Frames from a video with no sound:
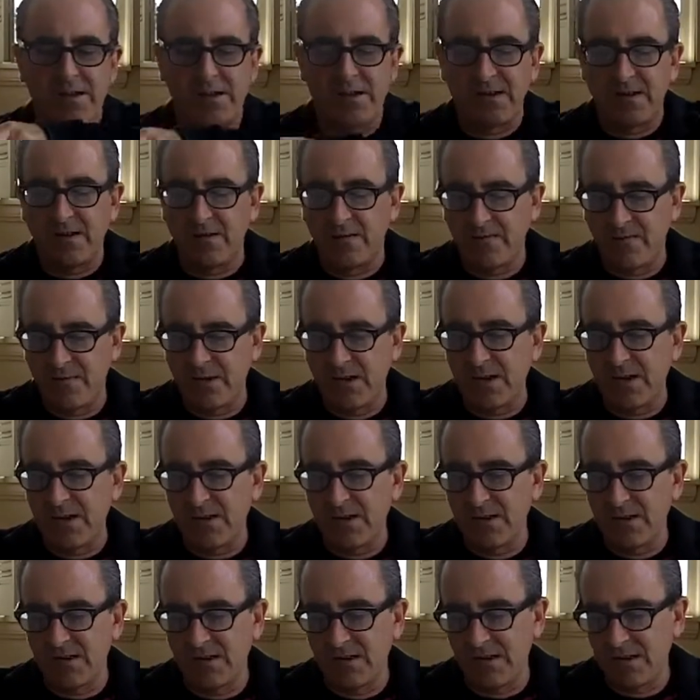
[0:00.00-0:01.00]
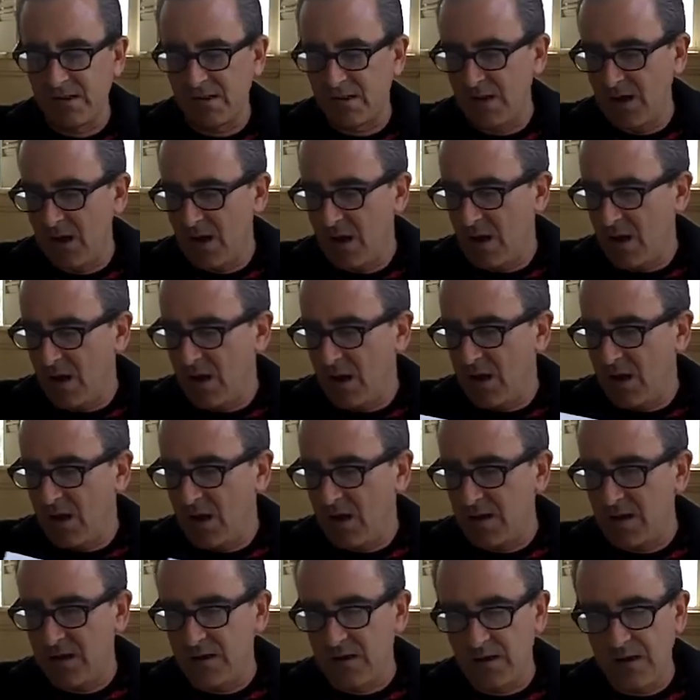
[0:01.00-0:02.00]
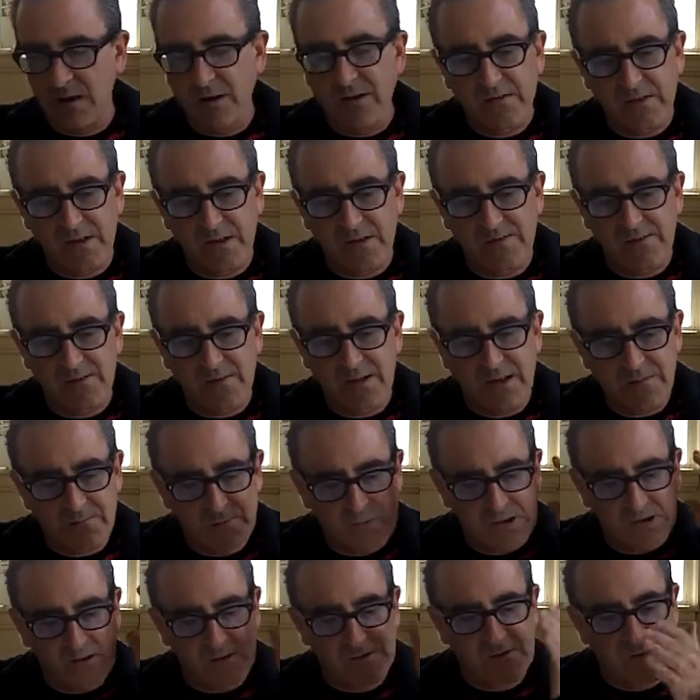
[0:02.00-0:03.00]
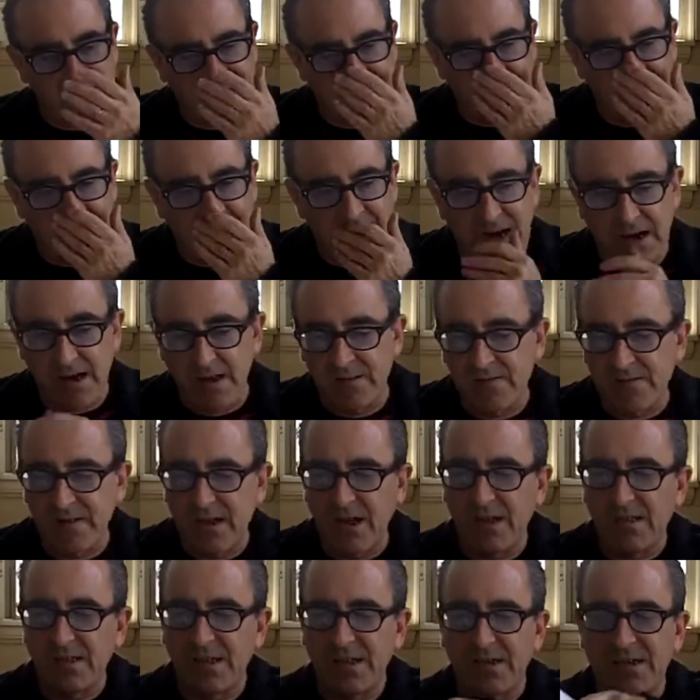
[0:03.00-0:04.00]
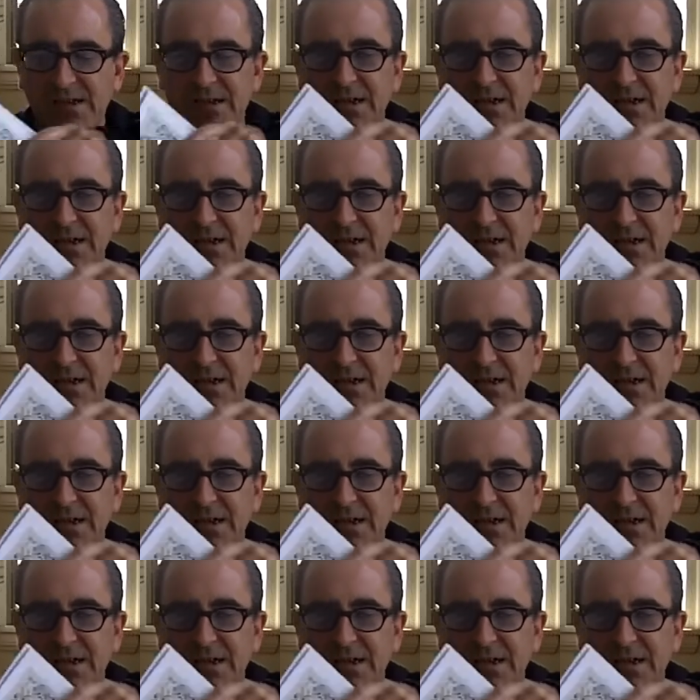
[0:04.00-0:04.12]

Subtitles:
like it's very, it appeals to the eye. It's not like